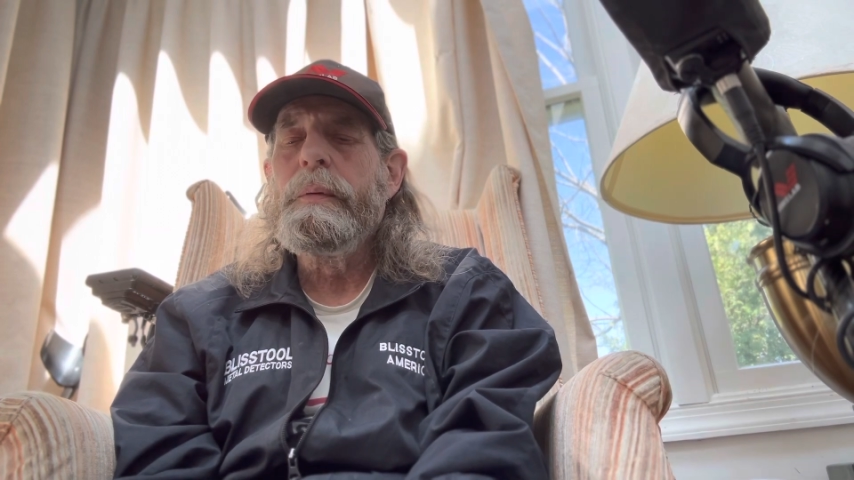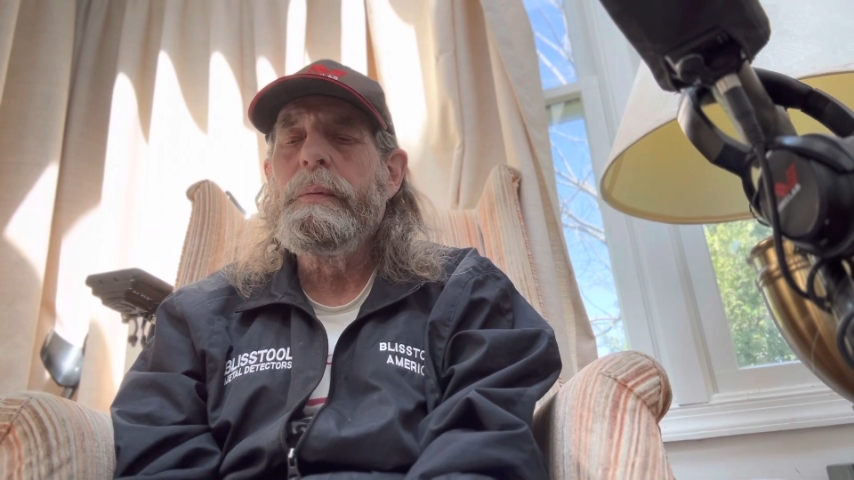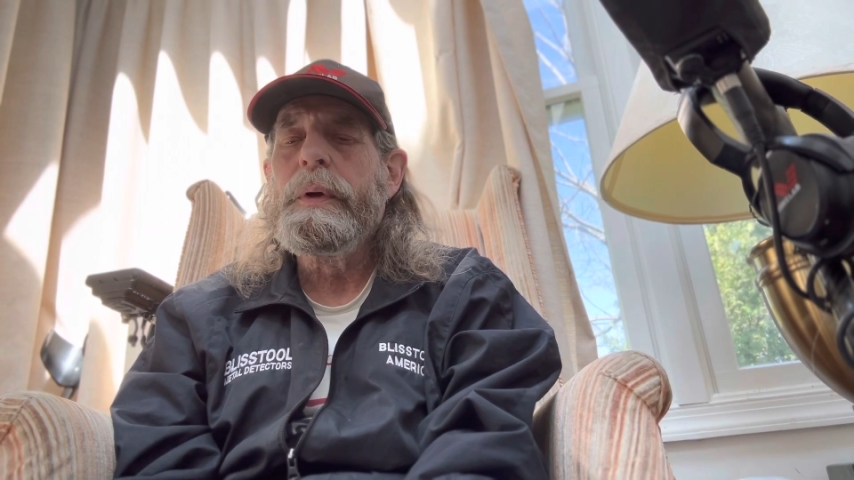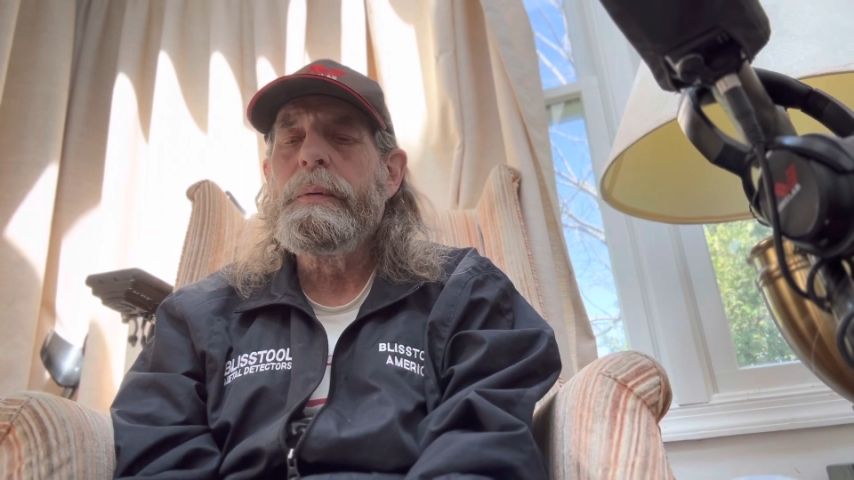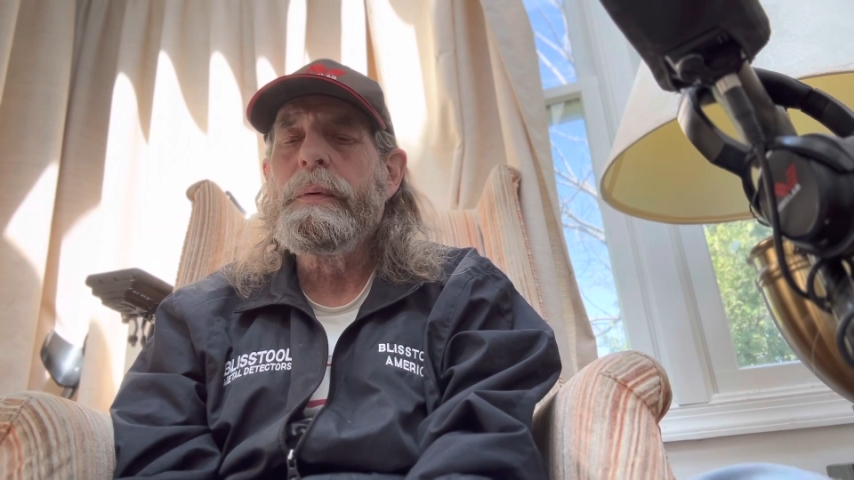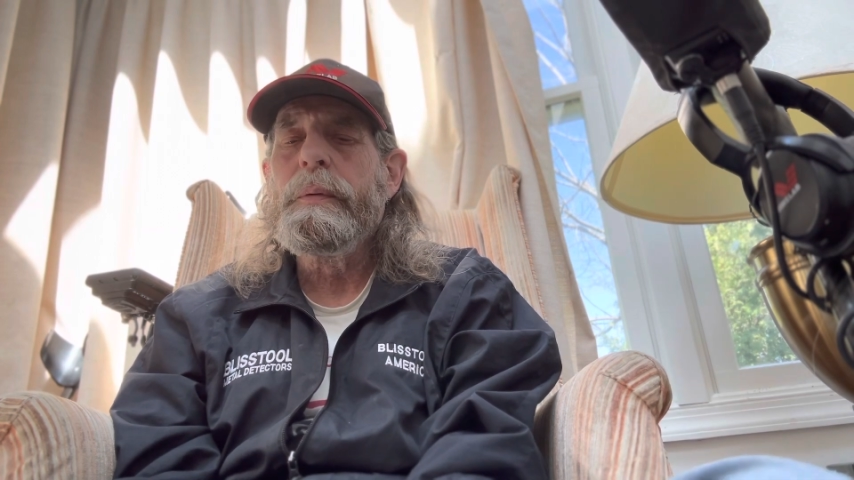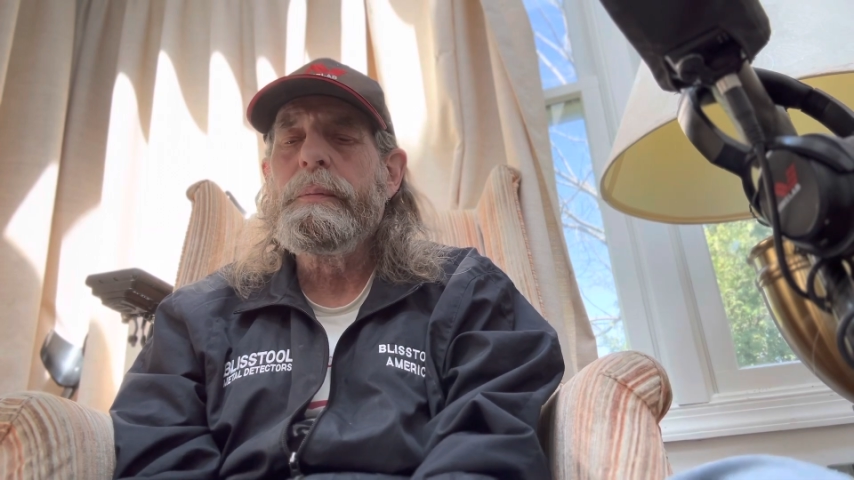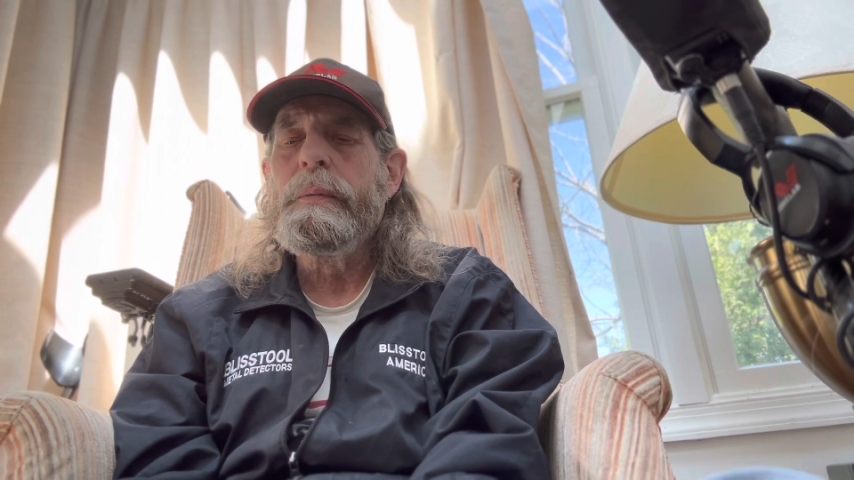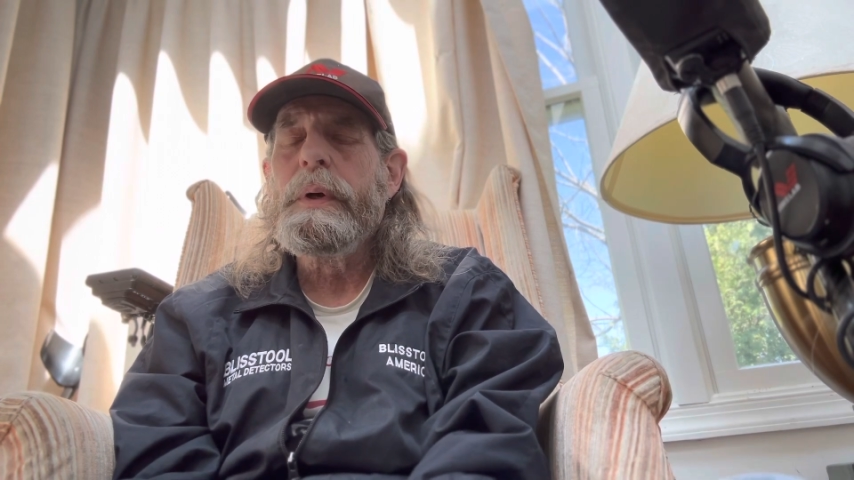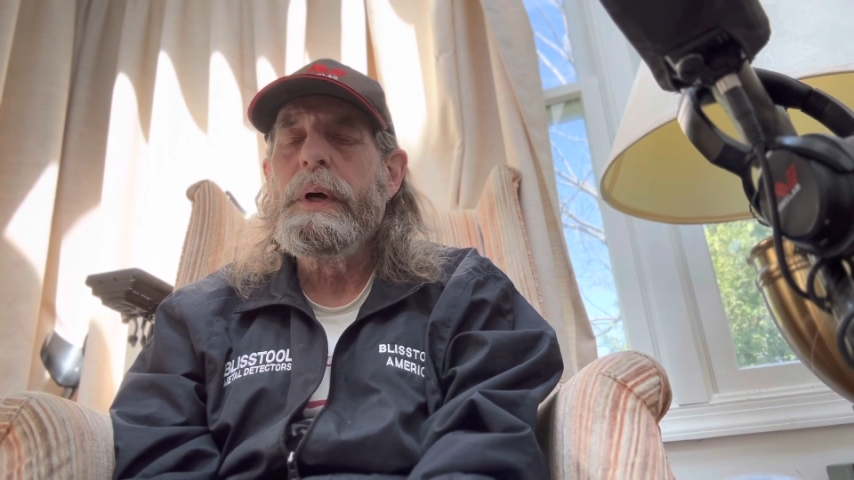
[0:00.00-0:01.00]
we were
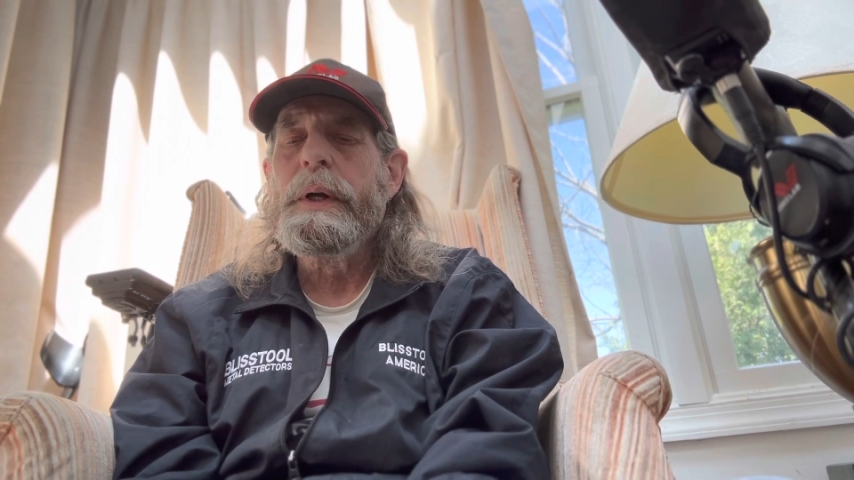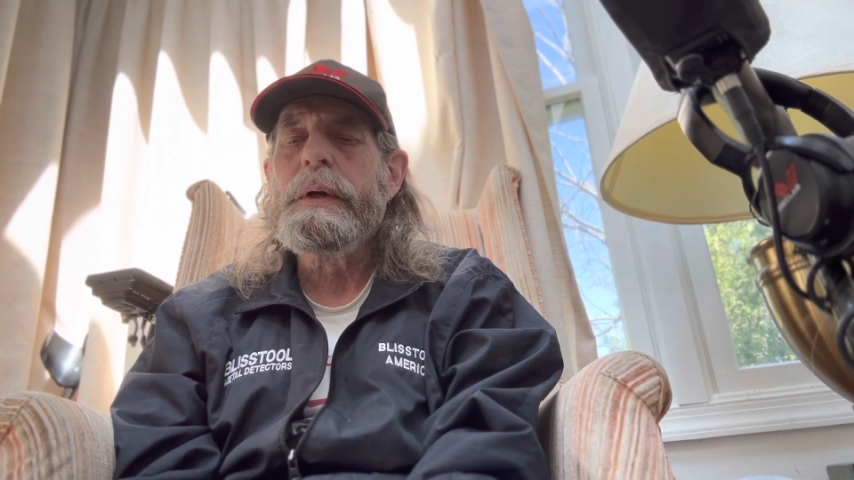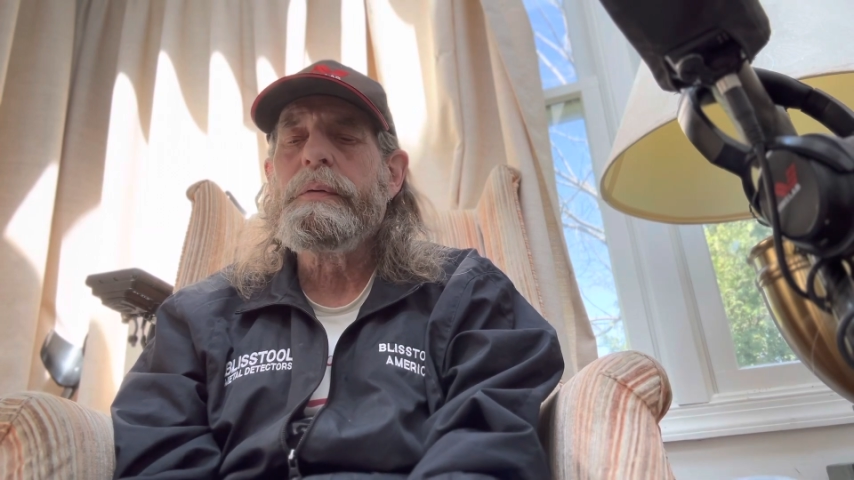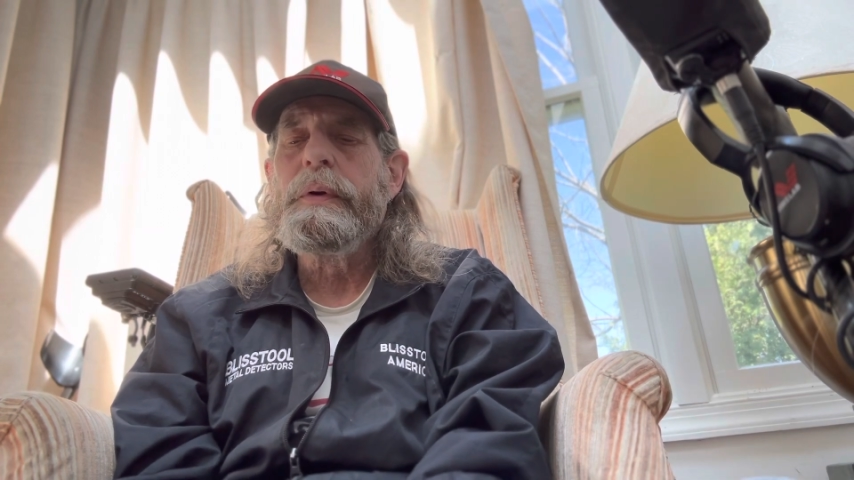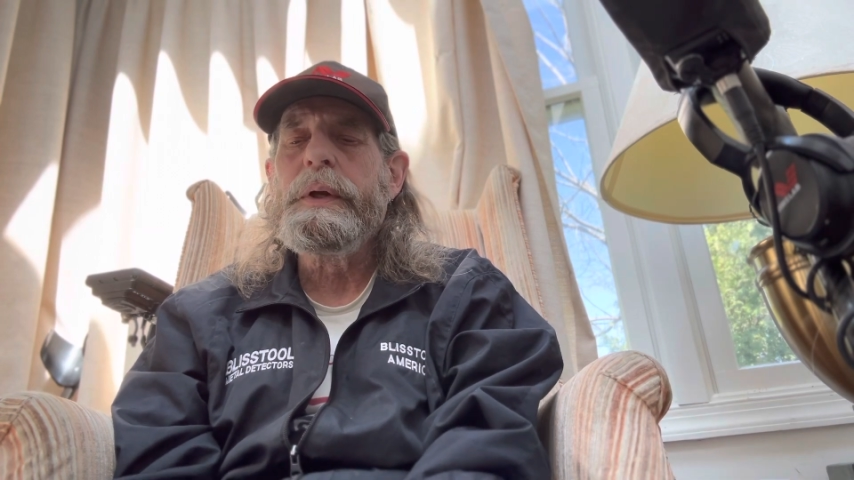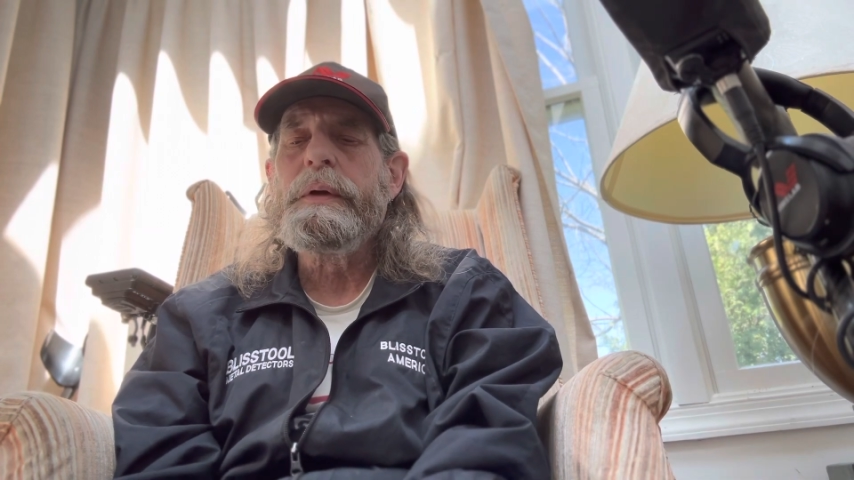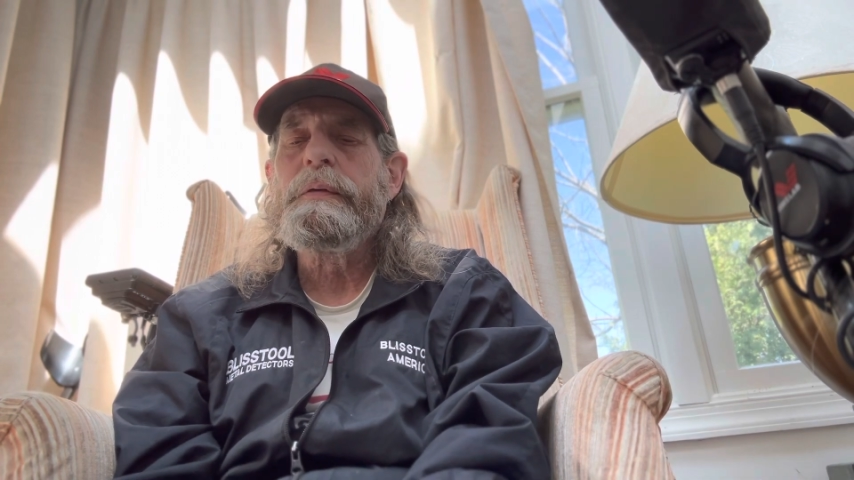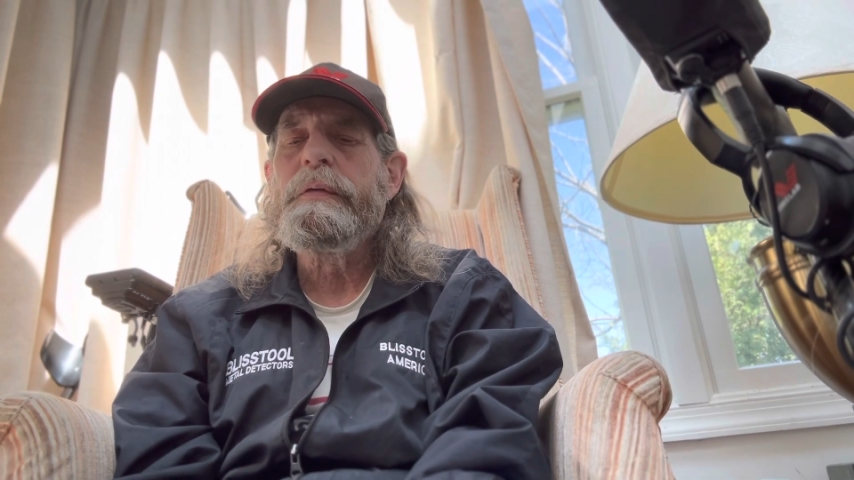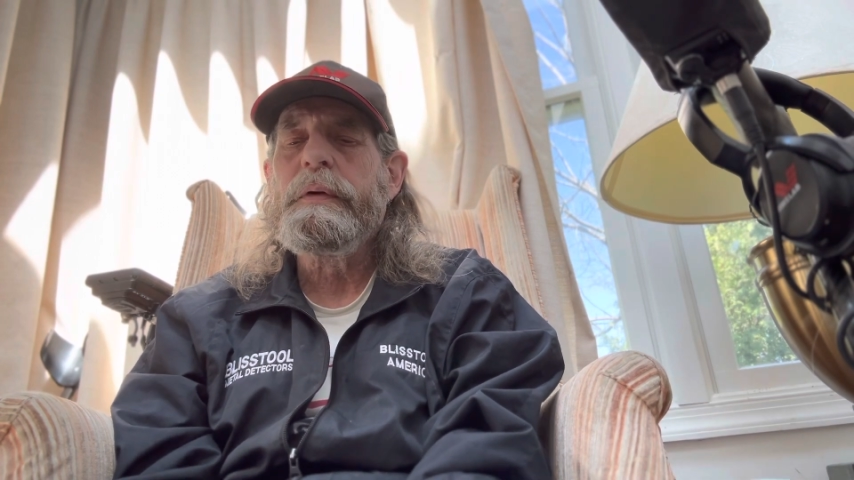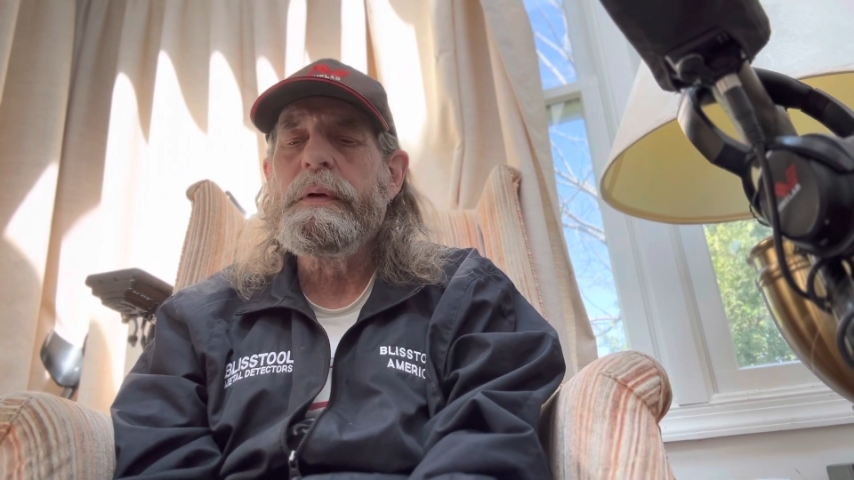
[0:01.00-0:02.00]
hunting
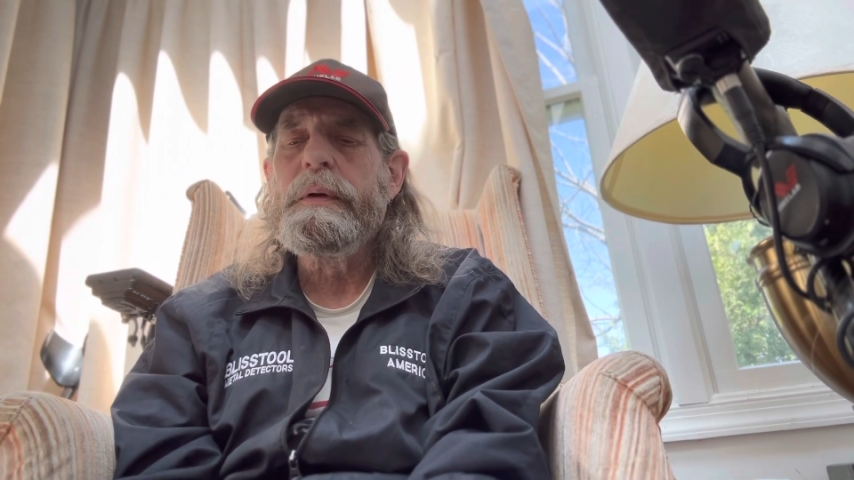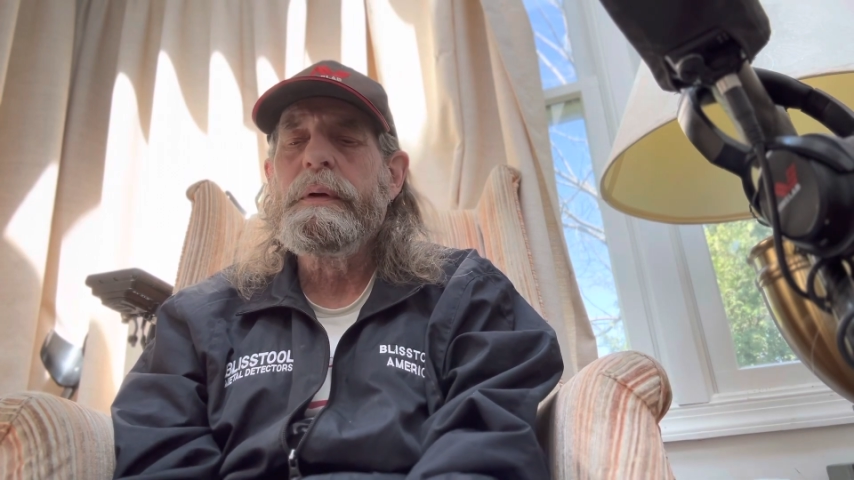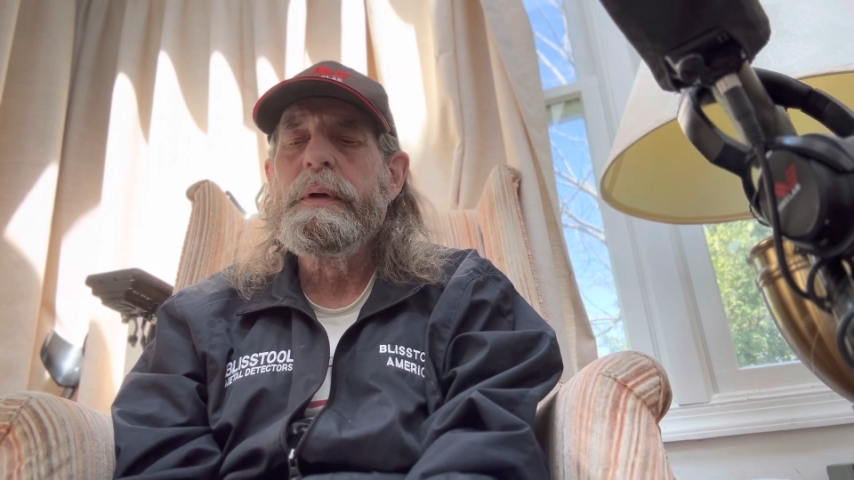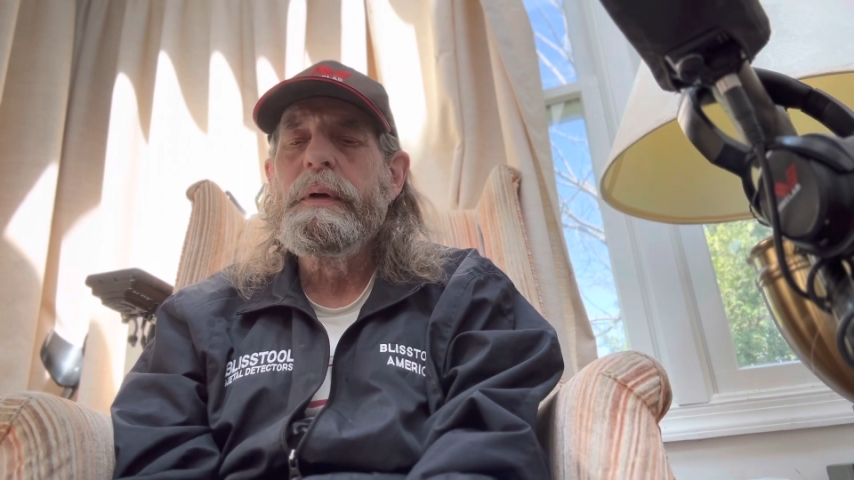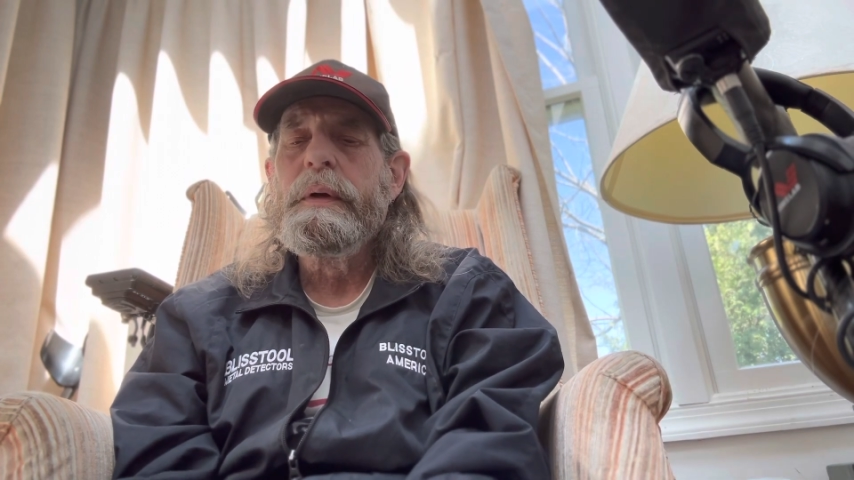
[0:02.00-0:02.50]
creeks and